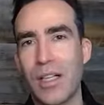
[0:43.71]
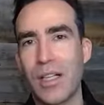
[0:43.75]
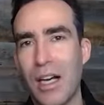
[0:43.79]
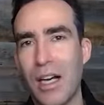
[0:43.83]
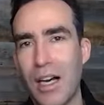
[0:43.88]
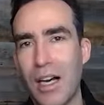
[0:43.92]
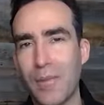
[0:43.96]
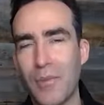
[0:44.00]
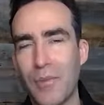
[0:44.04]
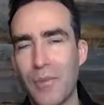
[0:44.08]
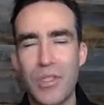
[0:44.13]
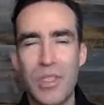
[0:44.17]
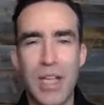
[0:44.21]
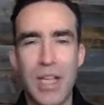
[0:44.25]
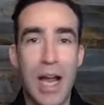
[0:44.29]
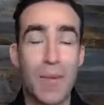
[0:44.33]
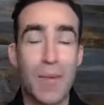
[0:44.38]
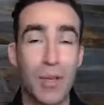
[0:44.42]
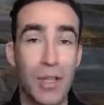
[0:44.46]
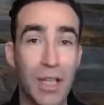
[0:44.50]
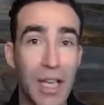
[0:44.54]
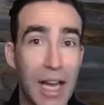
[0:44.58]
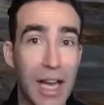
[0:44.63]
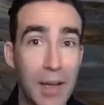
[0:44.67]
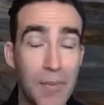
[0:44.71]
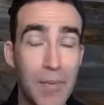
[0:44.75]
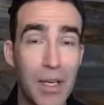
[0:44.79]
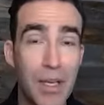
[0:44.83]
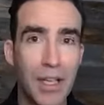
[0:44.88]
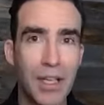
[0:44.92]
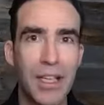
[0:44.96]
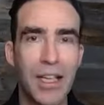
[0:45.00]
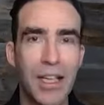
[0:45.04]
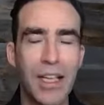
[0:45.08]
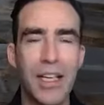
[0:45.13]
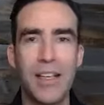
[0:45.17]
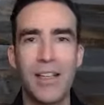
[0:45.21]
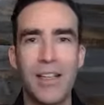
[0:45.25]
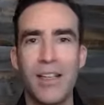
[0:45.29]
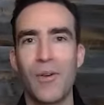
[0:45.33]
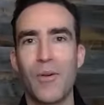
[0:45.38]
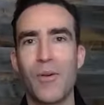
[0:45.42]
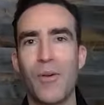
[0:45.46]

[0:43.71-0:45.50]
comp or cyber liability